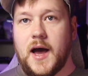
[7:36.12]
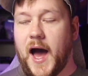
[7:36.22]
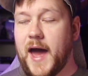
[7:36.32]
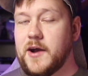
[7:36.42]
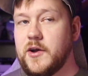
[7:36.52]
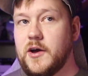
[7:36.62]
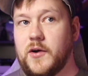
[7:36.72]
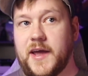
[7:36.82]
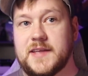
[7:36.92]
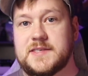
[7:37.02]
I don't
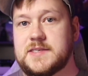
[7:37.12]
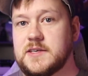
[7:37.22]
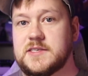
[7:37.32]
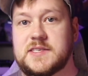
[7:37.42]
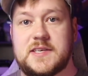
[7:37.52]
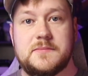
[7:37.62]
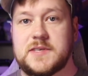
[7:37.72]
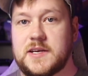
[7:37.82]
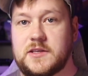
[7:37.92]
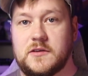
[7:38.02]
know. It still
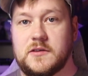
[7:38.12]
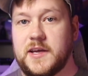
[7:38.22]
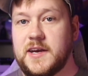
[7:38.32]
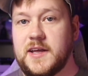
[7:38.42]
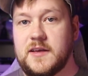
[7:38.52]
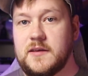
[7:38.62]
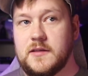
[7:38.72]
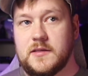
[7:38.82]
seems like they're leaning,